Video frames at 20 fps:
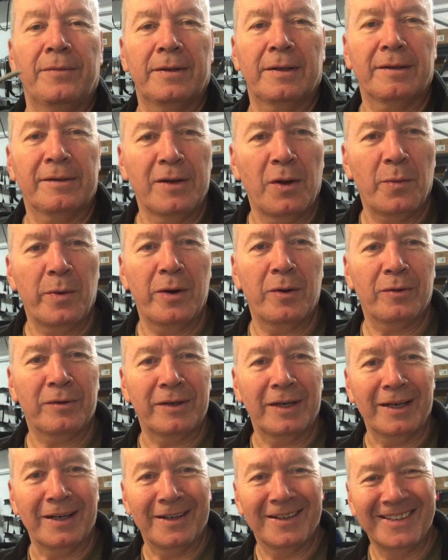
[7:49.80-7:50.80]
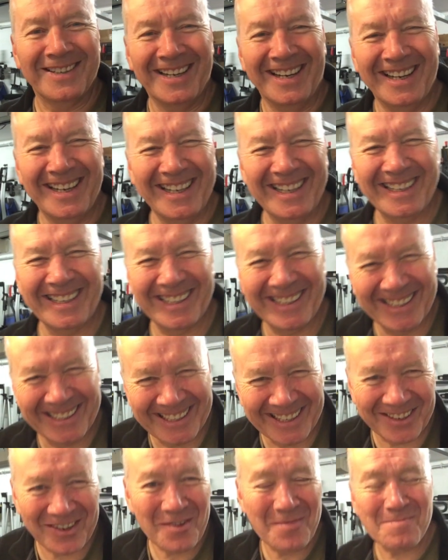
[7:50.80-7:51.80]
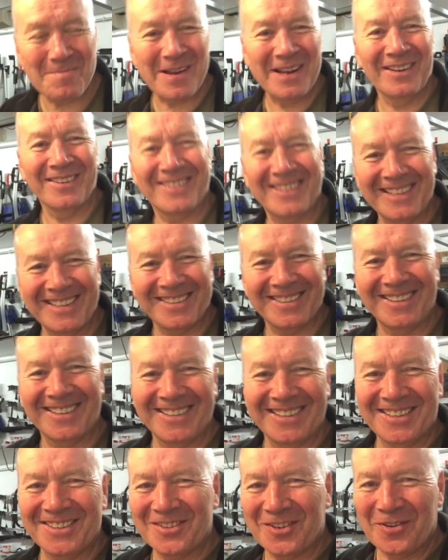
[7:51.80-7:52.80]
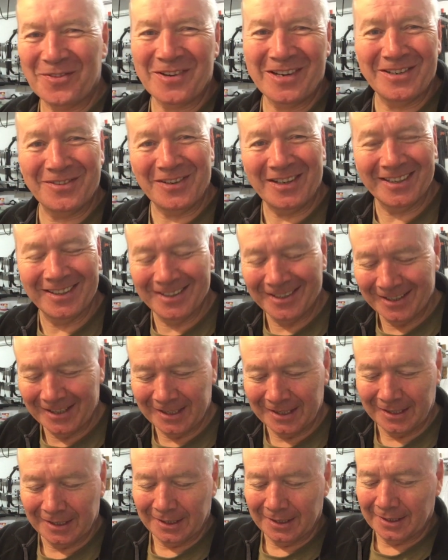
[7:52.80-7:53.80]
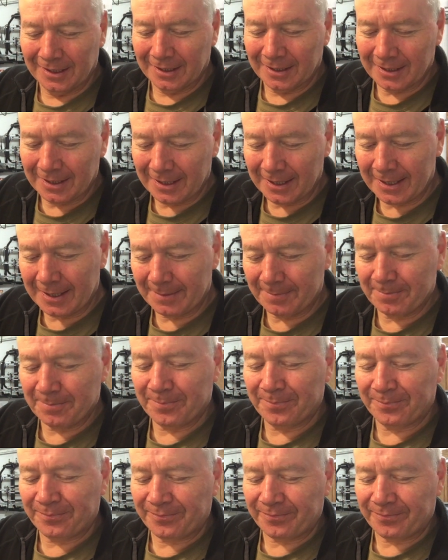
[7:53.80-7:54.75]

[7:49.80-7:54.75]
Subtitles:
There's no one else here. I can't bounce these ideas off anyone, and